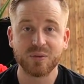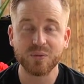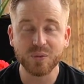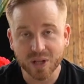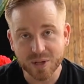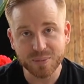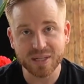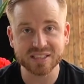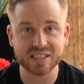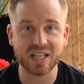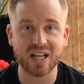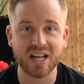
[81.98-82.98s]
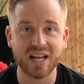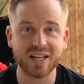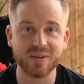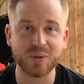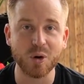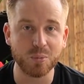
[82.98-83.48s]
Really means a lot.
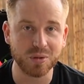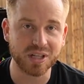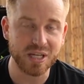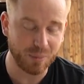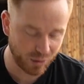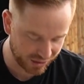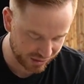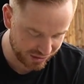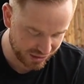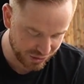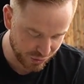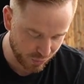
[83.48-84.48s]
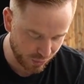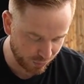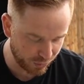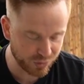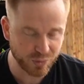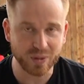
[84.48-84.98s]
We hope to keep on continue what
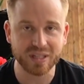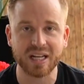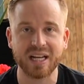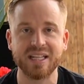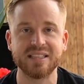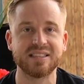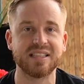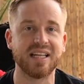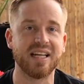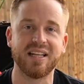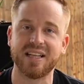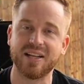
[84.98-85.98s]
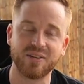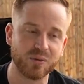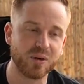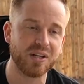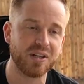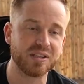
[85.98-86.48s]
we're doing, guys, and that
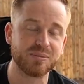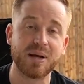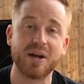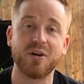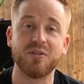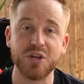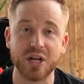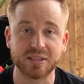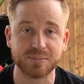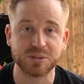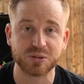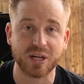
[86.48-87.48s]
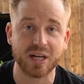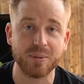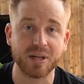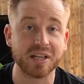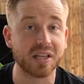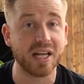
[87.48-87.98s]
really does matter if you guys
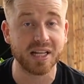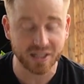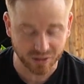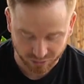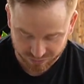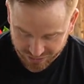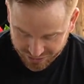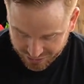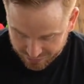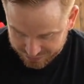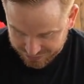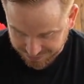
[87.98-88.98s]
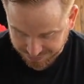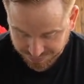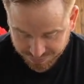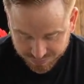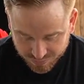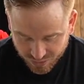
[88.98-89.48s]
subscribing and liking our videos.
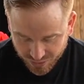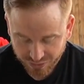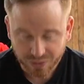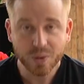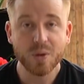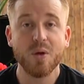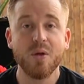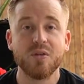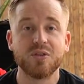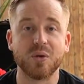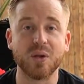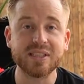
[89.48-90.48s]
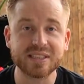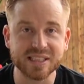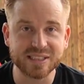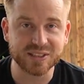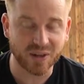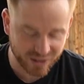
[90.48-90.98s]
So let's
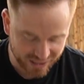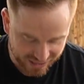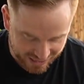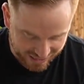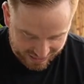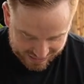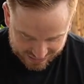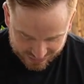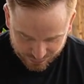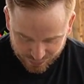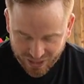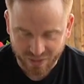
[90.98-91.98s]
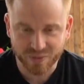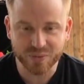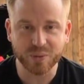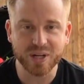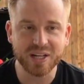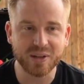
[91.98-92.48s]
get started, guys. We have
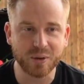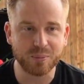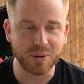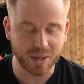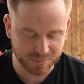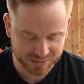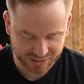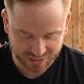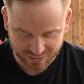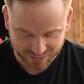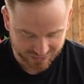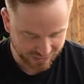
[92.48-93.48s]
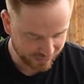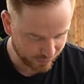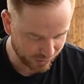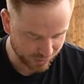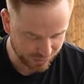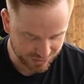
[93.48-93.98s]
3 little pups here
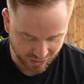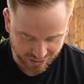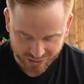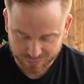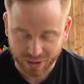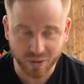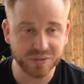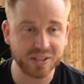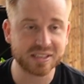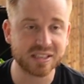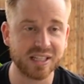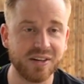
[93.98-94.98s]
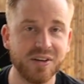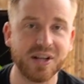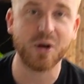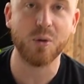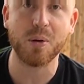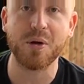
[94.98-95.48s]
we're going to be talking about in this litter to
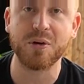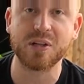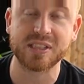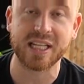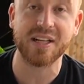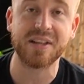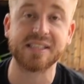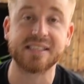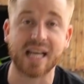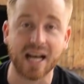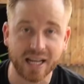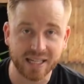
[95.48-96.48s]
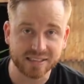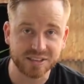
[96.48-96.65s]
help understand the size